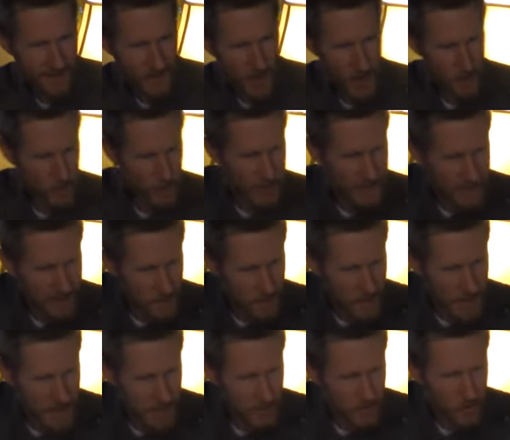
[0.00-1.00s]
Are you not reading
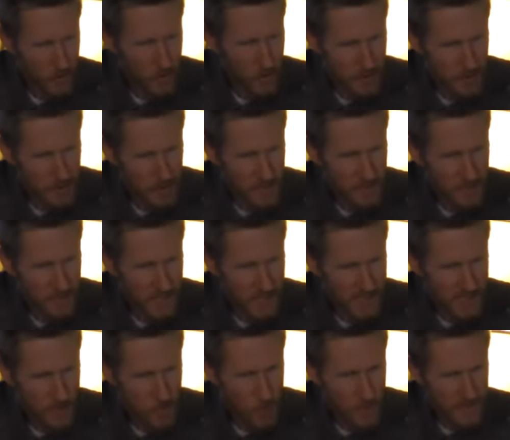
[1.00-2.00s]
your Bible, or are you just
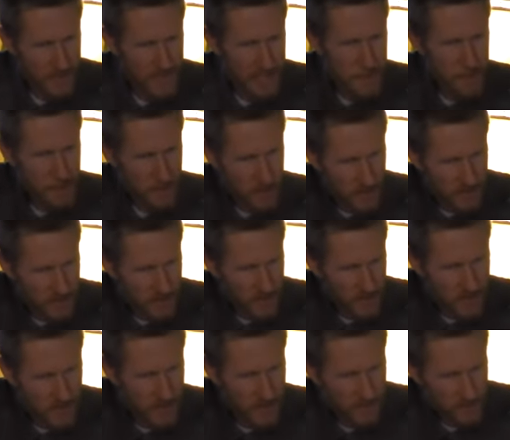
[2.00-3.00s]
taking what the hypocrites
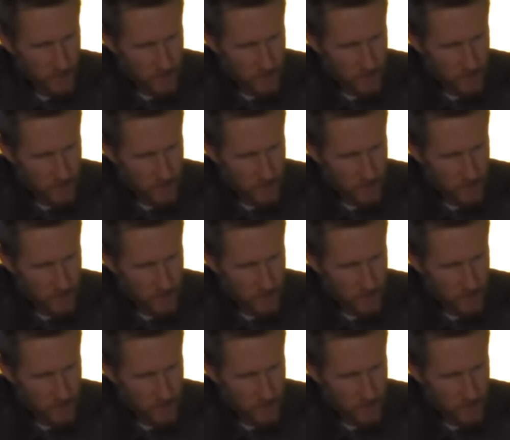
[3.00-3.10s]
out there